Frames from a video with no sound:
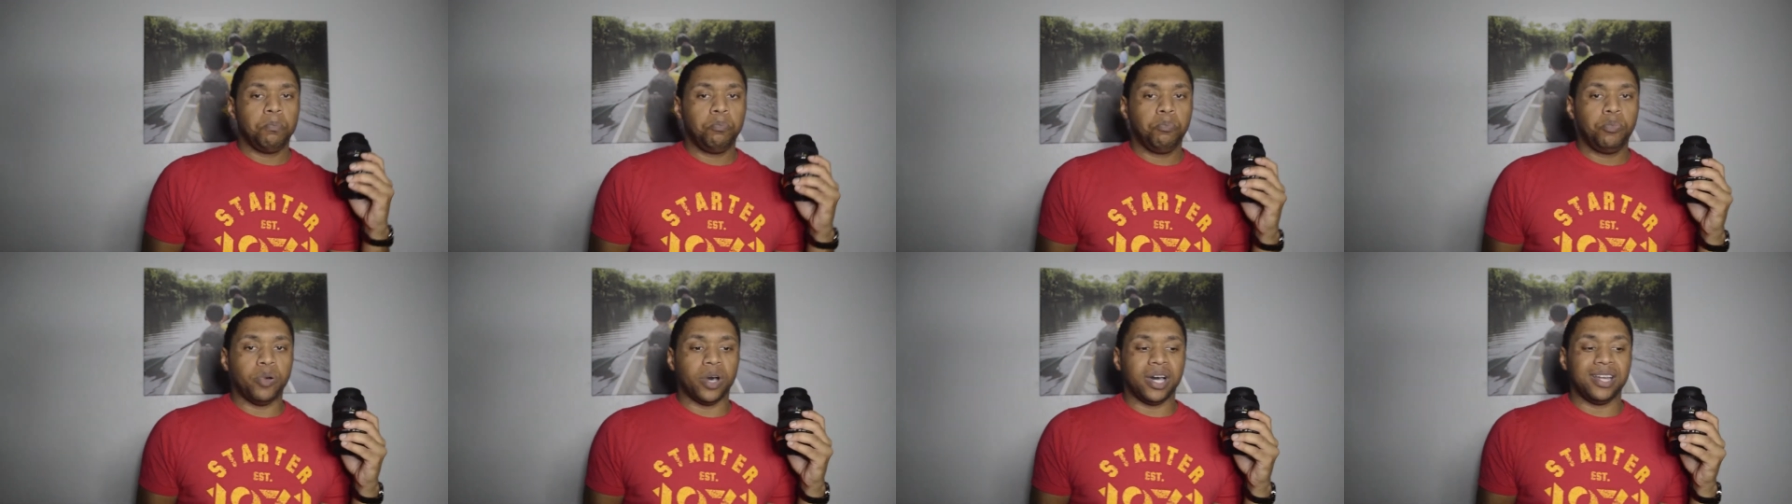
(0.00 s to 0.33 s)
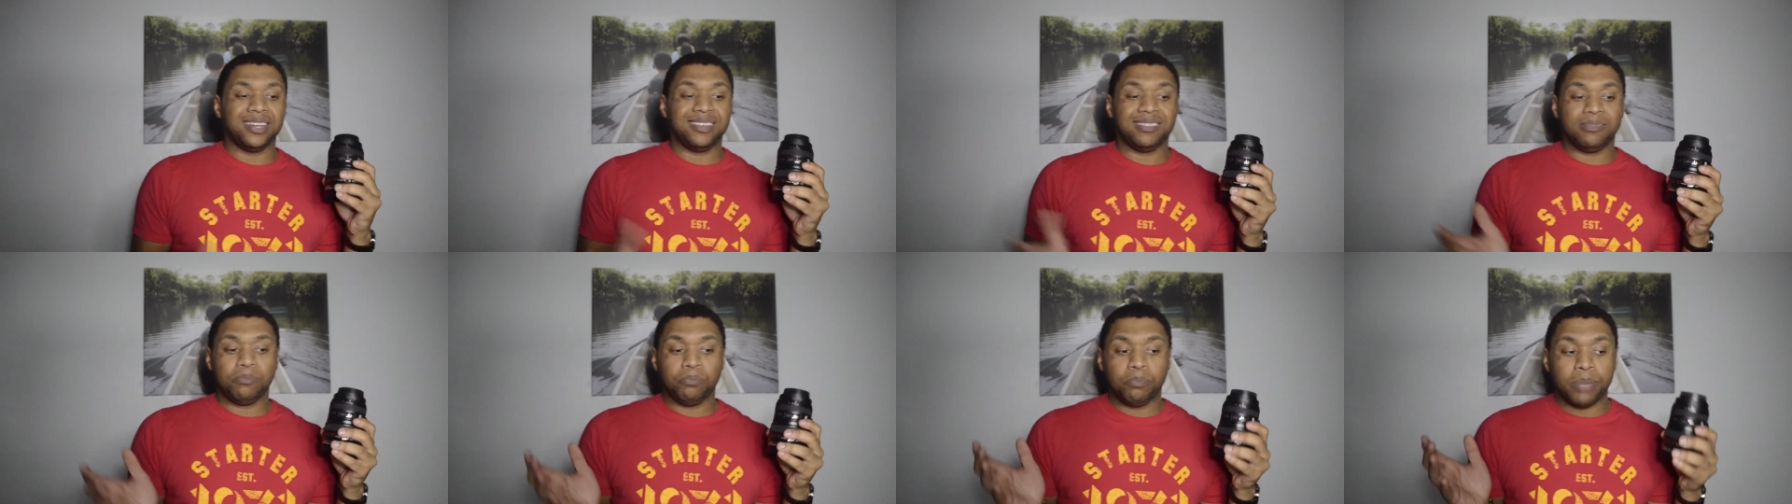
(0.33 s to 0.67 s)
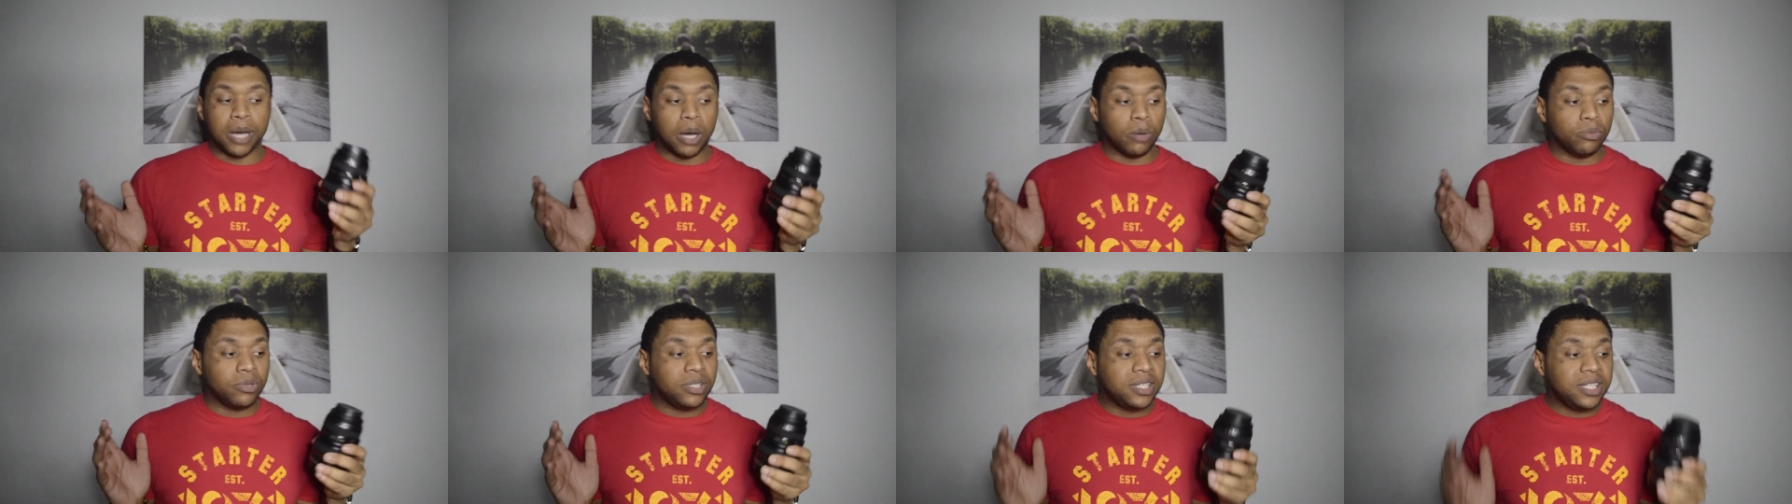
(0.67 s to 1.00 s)
But
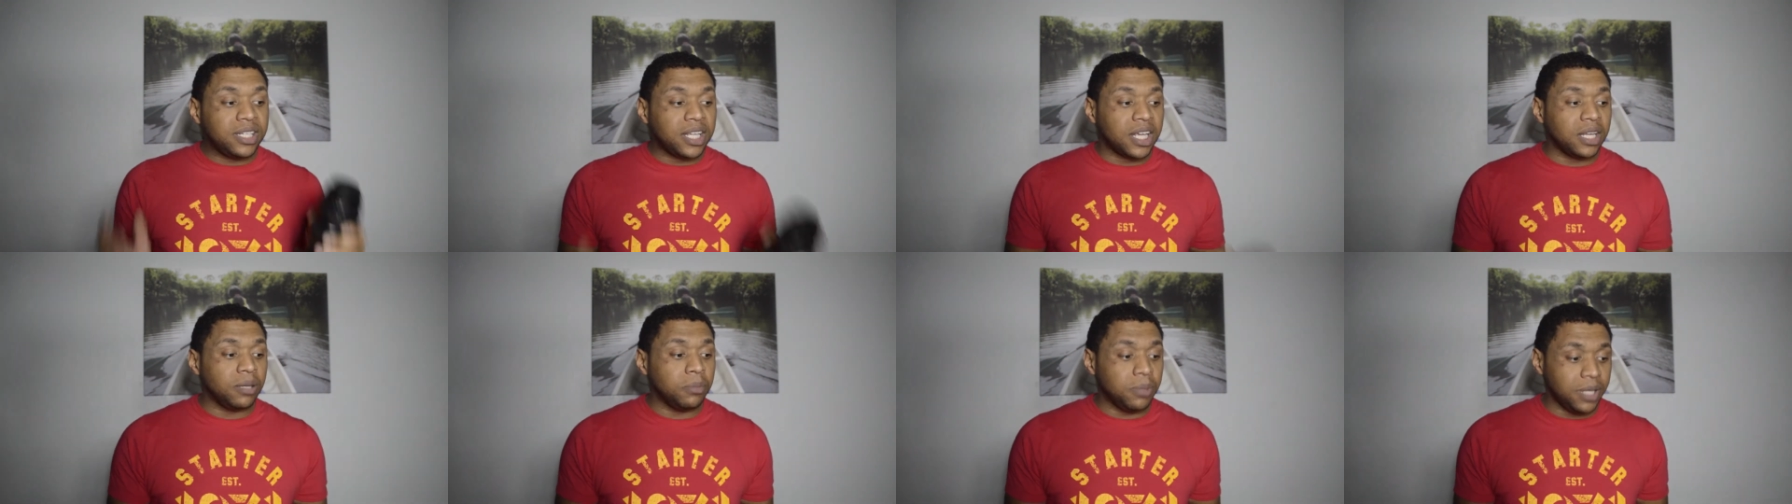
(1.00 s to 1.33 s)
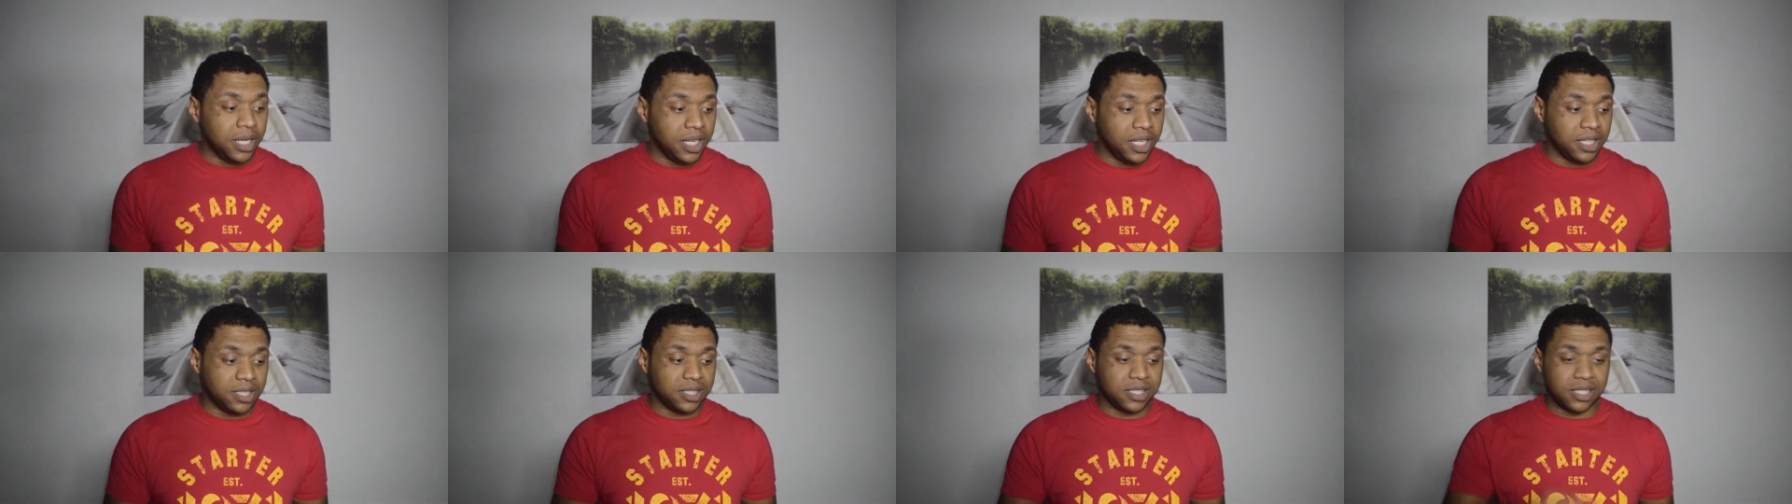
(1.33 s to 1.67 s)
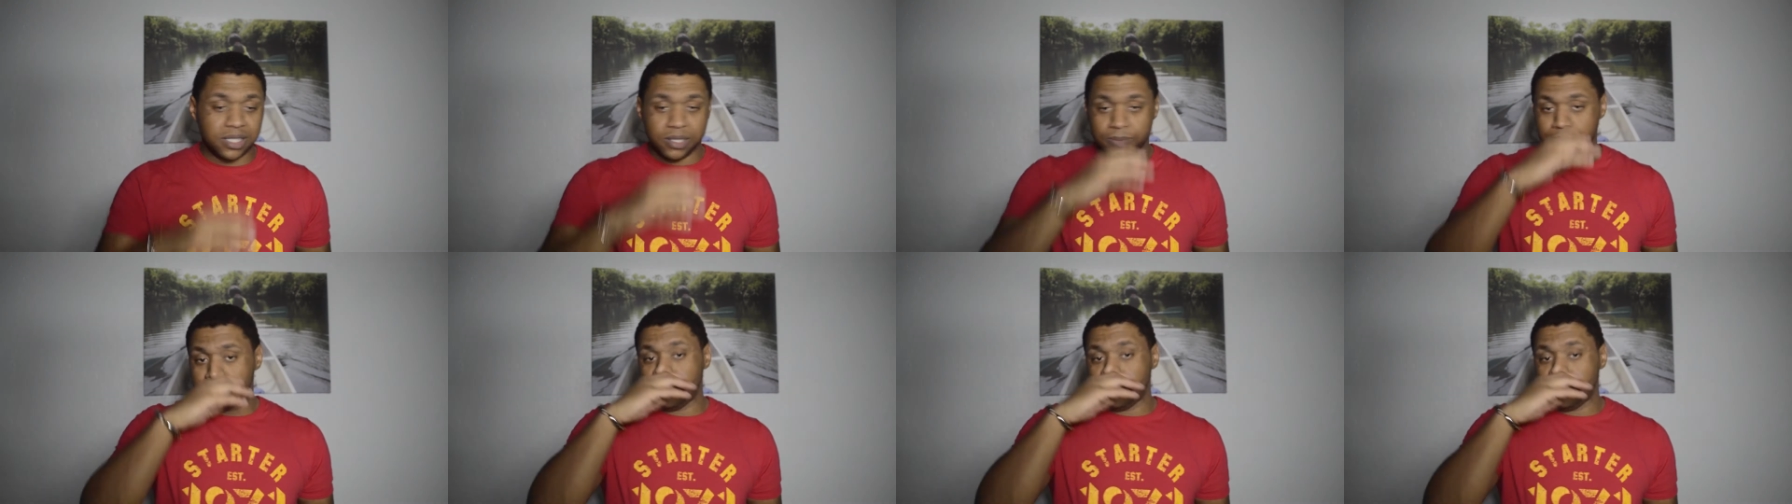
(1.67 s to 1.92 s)
about 10 minutes